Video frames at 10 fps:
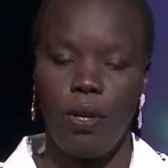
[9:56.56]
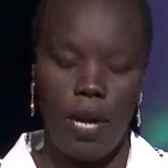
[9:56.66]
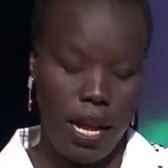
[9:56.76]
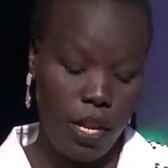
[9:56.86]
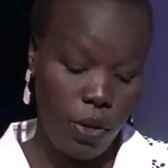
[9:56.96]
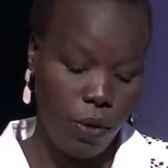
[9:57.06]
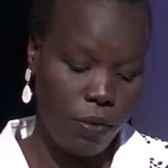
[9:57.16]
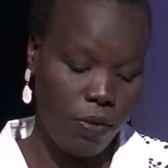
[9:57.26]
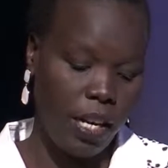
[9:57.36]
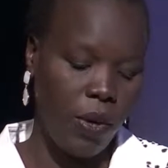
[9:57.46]
I know
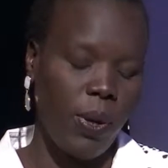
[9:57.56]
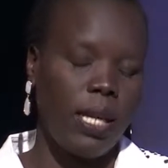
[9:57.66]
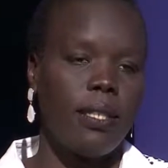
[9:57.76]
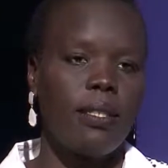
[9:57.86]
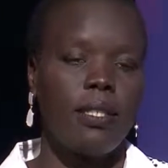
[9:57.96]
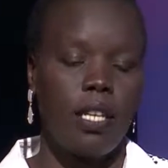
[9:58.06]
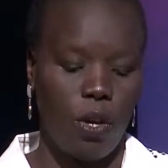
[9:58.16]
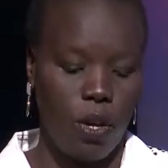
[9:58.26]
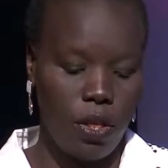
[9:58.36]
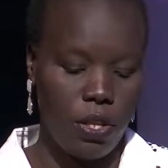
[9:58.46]
very well that
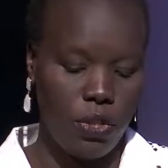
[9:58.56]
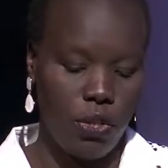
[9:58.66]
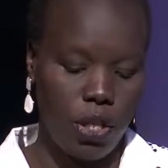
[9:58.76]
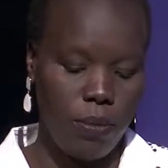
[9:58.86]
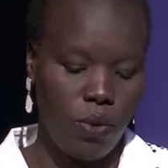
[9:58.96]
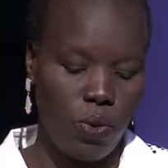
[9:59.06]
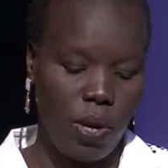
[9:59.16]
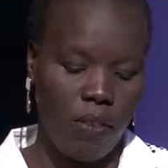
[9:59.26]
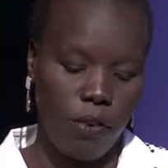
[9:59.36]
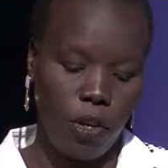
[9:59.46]
all these dreams would
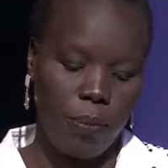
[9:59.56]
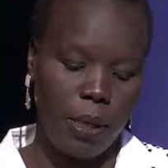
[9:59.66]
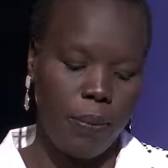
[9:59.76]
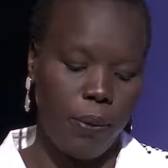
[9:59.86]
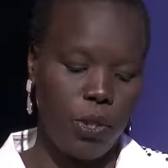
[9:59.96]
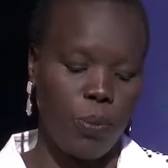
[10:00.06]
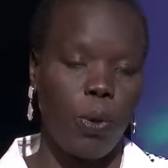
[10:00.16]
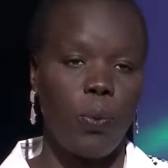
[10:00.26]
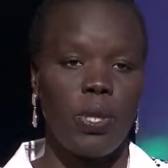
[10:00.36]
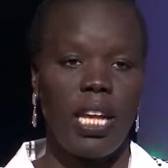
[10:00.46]
have not been
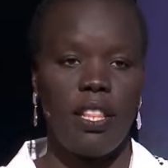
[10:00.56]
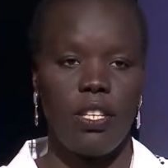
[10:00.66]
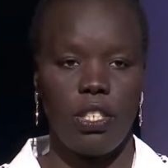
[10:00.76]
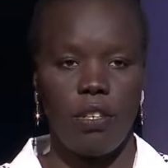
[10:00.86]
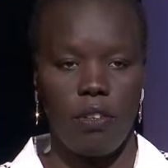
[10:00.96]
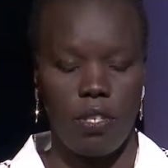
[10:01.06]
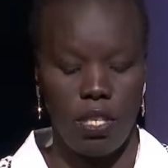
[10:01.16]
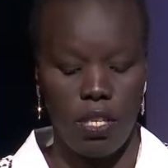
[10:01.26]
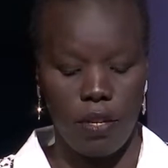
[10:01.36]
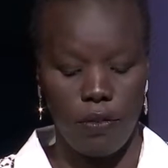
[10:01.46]
possible without the
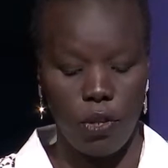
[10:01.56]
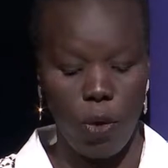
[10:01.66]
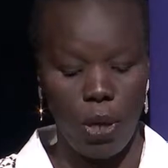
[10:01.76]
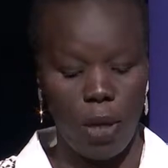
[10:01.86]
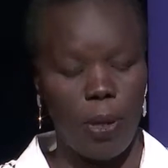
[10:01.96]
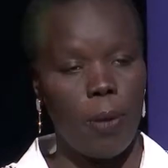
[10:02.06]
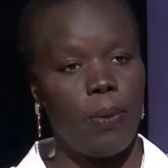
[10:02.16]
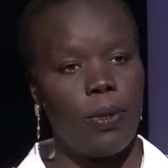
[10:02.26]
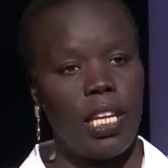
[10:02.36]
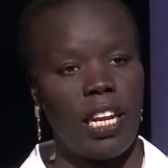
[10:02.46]
generosity of so many
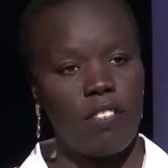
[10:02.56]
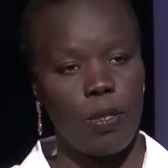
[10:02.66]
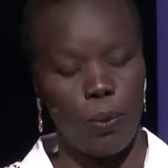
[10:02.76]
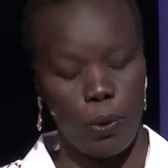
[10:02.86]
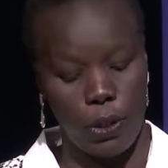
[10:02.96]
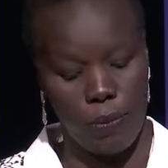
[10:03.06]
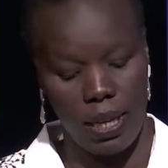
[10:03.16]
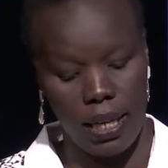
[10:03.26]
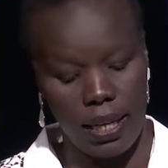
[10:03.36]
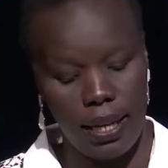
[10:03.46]
people that have supported
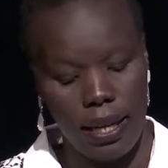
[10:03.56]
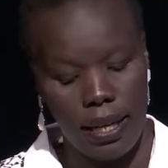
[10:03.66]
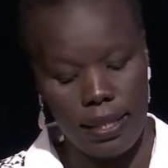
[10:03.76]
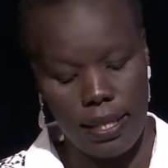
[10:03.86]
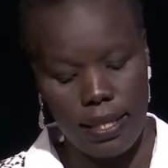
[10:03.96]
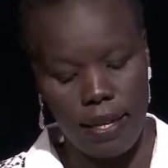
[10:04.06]
me since